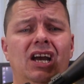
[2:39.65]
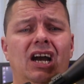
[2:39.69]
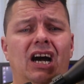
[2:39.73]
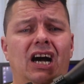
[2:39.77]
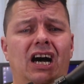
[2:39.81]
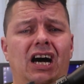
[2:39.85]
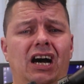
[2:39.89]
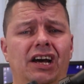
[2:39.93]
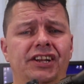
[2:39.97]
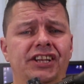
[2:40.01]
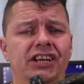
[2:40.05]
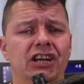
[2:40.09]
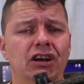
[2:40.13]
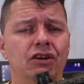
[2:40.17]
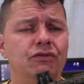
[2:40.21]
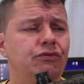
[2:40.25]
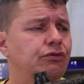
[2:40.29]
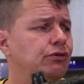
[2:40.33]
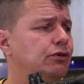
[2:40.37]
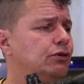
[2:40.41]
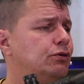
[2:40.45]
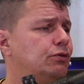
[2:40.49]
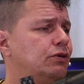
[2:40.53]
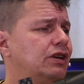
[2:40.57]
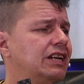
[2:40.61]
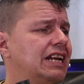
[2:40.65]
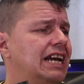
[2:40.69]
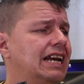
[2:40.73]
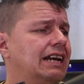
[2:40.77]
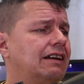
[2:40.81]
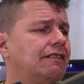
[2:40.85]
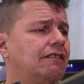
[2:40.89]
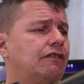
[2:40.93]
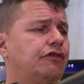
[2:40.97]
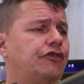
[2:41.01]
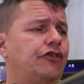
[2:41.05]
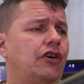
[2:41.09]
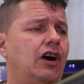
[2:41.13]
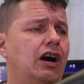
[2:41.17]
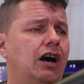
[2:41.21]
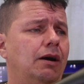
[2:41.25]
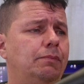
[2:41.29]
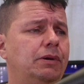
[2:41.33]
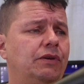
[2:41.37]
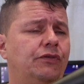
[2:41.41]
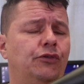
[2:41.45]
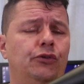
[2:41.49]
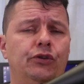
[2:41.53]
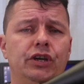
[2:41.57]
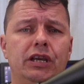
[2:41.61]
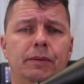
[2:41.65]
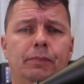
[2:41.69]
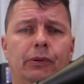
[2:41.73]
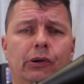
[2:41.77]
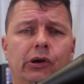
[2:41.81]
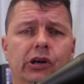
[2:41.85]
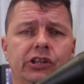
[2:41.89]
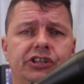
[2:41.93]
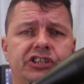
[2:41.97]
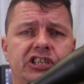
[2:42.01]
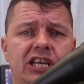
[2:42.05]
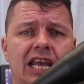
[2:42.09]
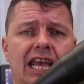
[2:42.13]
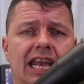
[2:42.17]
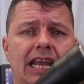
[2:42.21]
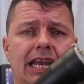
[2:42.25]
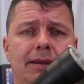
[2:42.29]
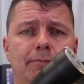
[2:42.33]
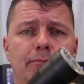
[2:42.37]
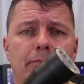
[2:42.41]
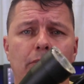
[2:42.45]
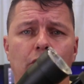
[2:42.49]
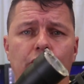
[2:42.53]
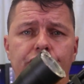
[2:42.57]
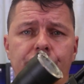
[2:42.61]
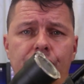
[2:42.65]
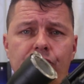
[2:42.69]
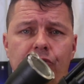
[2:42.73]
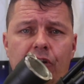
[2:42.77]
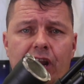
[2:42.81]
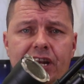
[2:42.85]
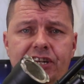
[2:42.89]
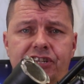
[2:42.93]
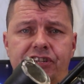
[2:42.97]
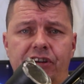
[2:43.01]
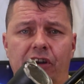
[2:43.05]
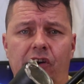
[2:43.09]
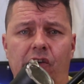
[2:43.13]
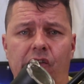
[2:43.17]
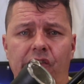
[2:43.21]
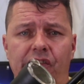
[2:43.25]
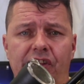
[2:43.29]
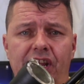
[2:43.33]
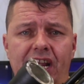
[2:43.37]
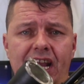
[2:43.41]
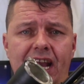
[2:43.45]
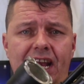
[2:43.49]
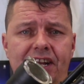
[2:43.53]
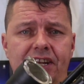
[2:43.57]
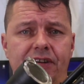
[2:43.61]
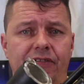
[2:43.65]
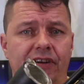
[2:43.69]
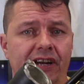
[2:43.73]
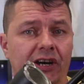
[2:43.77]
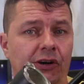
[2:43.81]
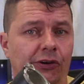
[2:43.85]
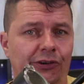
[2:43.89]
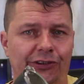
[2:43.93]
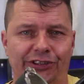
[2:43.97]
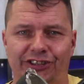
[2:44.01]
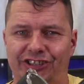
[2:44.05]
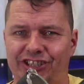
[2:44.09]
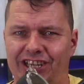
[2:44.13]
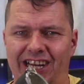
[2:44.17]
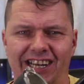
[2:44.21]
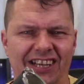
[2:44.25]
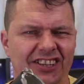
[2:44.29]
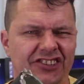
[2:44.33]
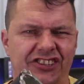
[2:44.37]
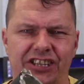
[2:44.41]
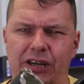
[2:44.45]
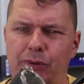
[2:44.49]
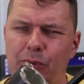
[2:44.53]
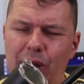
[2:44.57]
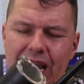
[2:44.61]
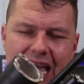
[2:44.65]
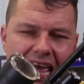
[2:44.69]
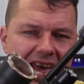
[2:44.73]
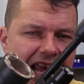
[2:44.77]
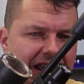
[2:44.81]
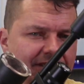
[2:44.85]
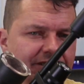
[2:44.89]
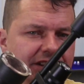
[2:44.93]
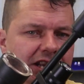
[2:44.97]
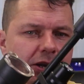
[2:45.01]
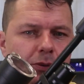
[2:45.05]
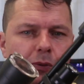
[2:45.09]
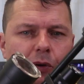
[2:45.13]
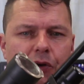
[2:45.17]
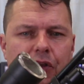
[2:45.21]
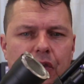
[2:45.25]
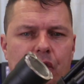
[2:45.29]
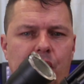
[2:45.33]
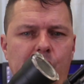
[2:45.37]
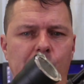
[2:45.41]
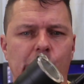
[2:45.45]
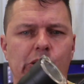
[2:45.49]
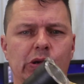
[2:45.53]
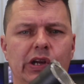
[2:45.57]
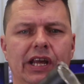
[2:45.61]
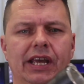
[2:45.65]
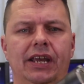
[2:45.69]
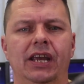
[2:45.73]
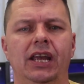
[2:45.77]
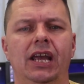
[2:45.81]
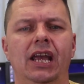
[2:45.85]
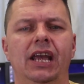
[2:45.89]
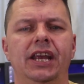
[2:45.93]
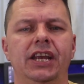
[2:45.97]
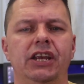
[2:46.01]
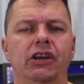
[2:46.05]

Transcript: The overall length, before you put a moderator on the end of it, or silencer, whatever you want to call it,